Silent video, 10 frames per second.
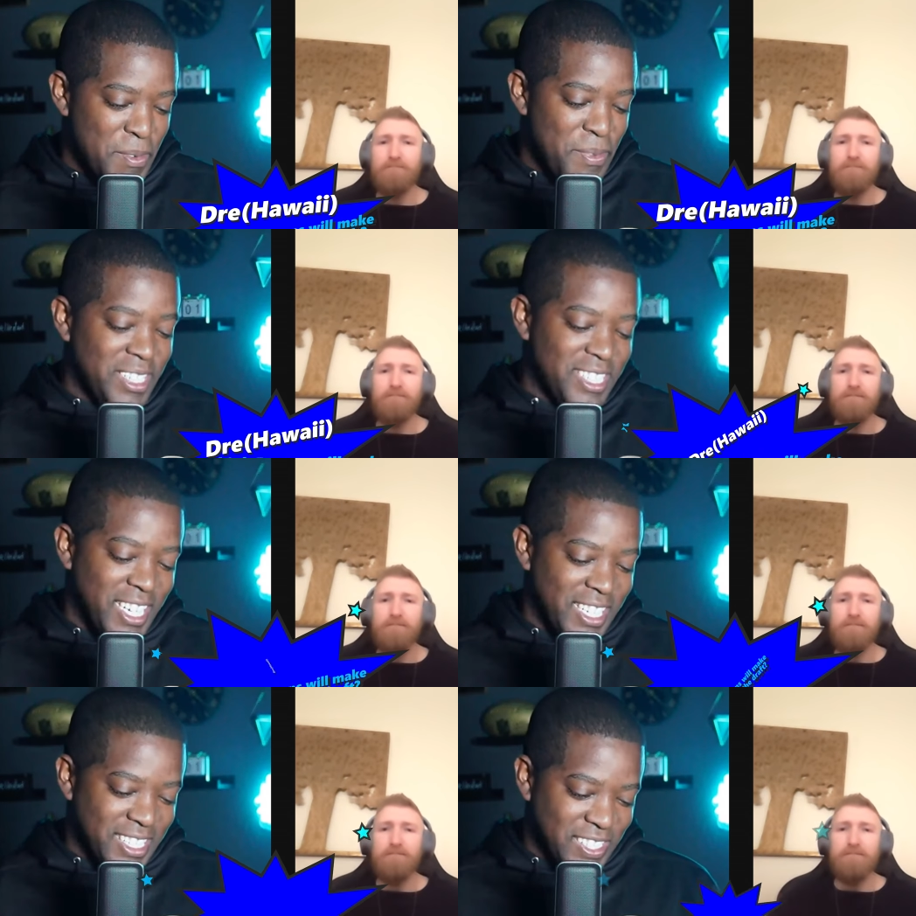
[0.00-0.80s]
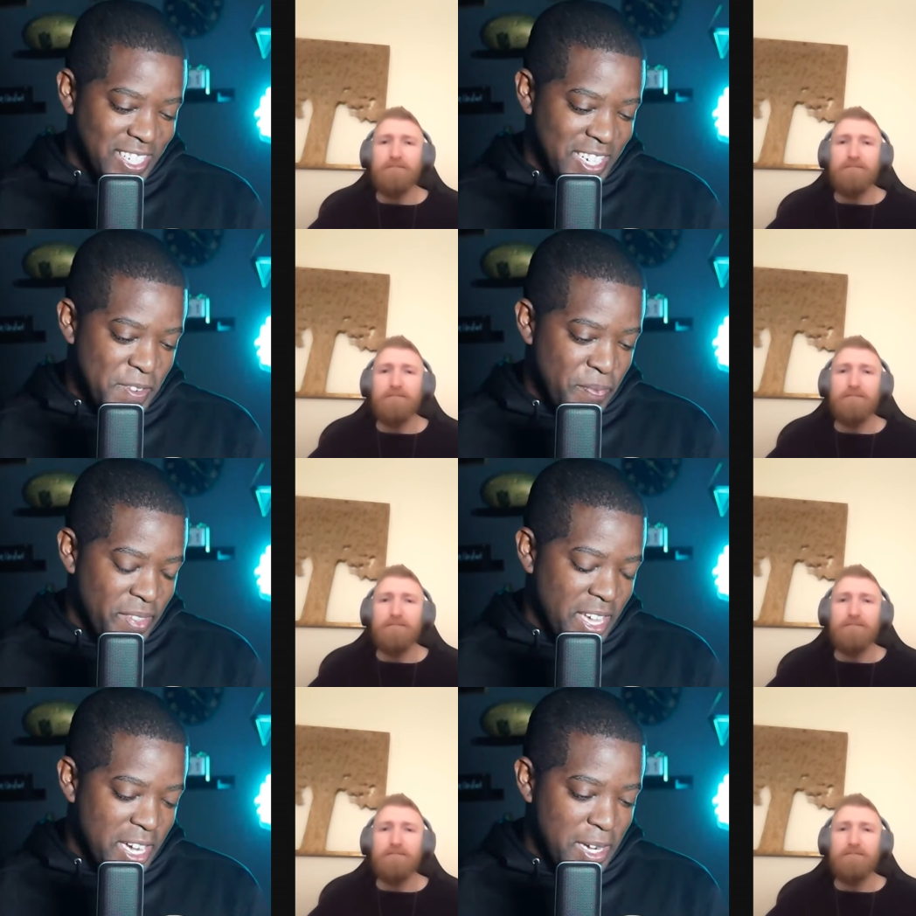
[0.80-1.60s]
Speaker 1: Appreciate it, Jay.
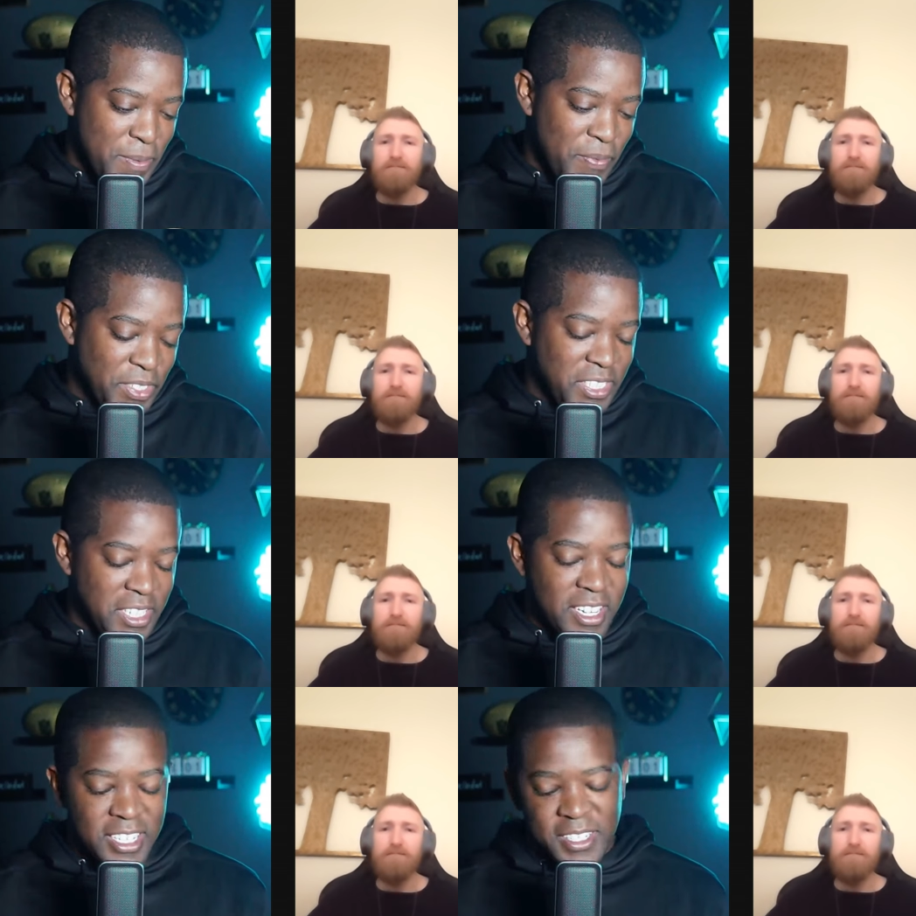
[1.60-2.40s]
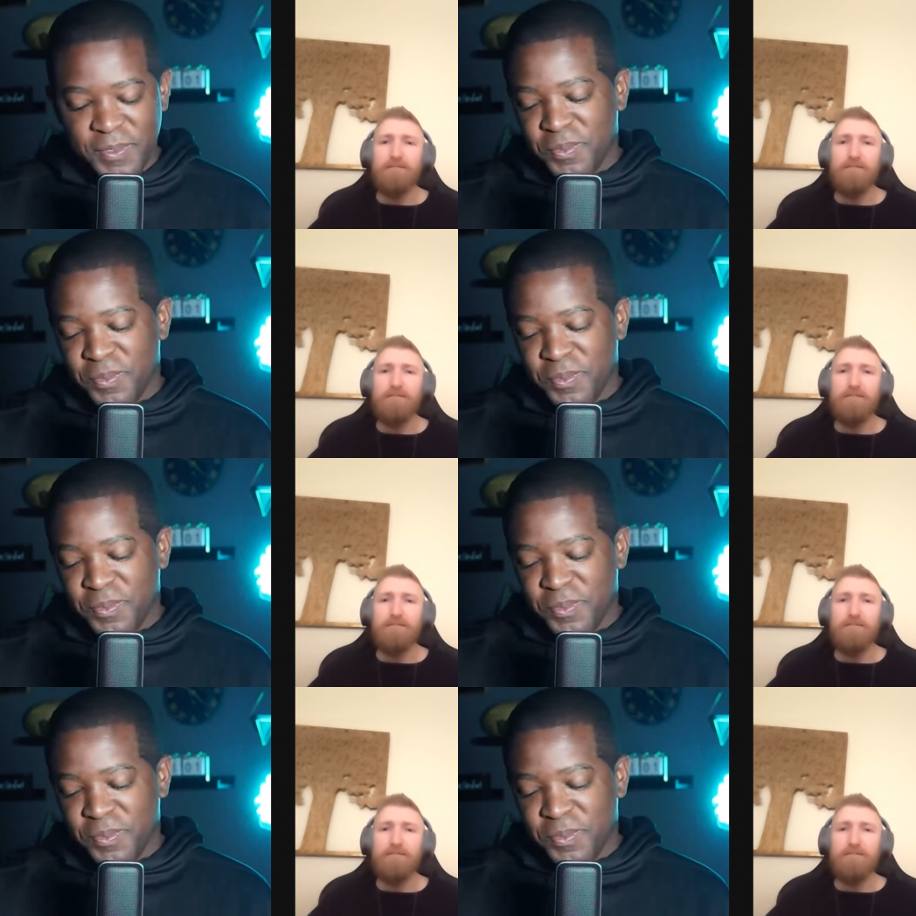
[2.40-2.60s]
For Shark,